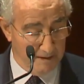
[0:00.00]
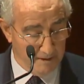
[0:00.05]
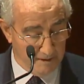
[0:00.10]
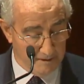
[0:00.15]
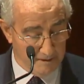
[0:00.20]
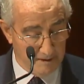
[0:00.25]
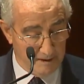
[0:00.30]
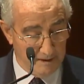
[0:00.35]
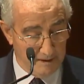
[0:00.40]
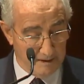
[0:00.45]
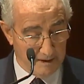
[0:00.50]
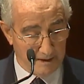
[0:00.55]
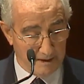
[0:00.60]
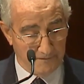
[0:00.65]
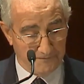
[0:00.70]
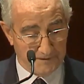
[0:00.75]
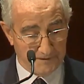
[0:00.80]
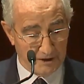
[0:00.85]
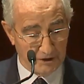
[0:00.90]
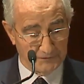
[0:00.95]
The
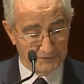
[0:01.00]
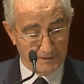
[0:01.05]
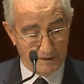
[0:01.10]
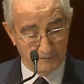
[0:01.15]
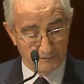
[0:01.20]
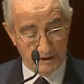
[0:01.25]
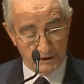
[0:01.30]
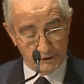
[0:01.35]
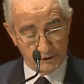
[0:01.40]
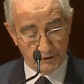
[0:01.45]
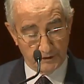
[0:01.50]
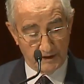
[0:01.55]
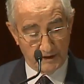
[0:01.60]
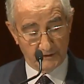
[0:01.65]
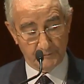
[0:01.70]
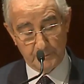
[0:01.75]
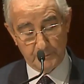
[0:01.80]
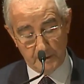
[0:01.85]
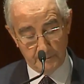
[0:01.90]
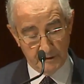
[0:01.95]
IFRS Foundation
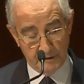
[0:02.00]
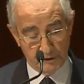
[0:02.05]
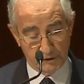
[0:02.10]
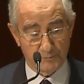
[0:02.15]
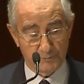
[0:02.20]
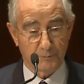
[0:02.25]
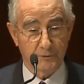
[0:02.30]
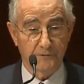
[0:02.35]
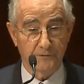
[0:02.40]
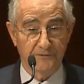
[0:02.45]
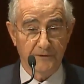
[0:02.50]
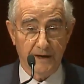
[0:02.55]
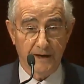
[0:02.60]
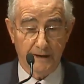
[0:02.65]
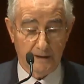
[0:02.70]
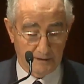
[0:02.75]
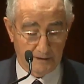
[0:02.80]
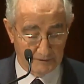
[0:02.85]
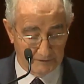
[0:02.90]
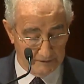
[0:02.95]
has published
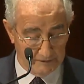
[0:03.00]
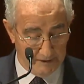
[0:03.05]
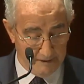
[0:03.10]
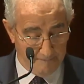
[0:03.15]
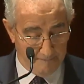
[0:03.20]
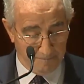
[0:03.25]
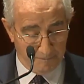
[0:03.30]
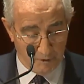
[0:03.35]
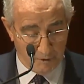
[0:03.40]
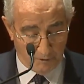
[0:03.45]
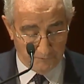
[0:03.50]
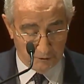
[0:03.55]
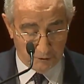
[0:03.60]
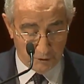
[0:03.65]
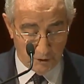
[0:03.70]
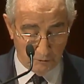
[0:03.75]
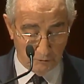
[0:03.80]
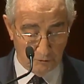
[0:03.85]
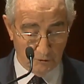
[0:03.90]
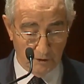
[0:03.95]
profiles of a
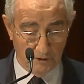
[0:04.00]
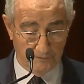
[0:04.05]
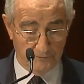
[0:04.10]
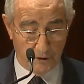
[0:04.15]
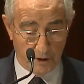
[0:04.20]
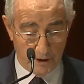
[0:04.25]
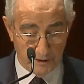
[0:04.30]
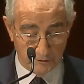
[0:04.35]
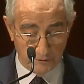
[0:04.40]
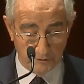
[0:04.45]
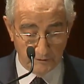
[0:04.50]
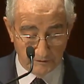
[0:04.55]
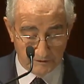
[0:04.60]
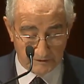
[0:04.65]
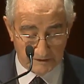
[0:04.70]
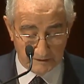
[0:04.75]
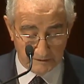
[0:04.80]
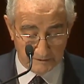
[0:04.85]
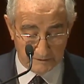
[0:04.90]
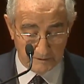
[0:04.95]
total of
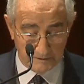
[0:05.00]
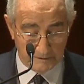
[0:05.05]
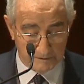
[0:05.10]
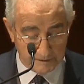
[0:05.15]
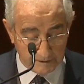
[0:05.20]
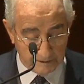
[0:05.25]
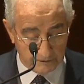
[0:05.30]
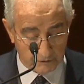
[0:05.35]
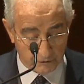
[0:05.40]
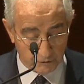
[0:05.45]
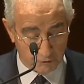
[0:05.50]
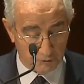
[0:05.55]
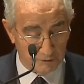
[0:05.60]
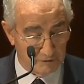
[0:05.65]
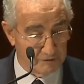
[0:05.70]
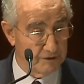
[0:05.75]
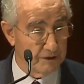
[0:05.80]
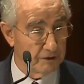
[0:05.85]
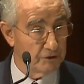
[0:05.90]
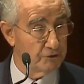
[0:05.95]
166
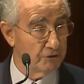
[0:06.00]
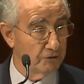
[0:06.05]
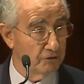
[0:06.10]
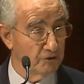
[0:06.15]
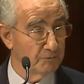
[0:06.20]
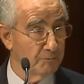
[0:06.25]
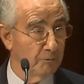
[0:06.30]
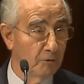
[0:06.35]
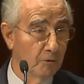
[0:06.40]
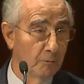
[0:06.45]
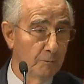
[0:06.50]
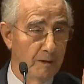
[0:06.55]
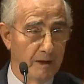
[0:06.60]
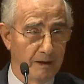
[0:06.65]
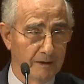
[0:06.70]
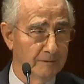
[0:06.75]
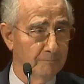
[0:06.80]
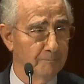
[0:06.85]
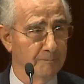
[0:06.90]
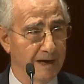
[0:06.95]
jurisdictions. Paul
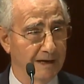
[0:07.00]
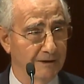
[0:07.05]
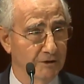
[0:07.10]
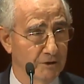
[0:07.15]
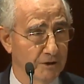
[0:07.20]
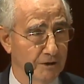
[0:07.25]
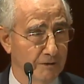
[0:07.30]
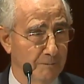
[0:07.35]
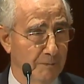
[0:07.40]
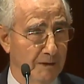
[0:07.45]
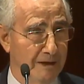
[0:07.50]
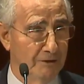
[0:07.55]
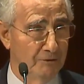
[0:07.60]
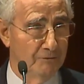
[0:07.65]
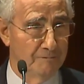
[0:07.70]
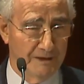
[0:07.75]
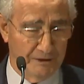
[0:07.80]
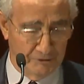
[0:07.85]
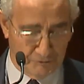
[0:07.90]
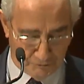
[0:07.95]
Pachter played
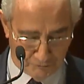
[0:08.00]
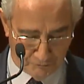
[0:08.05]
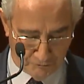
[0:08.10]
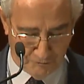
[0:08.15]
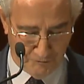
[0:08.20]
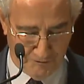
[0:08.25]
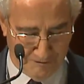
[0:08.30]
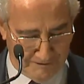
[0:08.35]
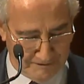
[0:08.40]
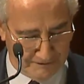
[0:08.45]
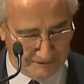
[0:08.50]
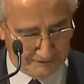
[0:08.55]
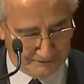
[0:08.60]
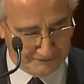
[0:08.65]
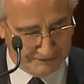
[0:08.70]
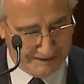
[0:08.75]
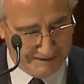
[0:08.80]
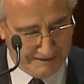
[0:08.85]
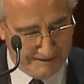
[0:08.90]
a major role in this,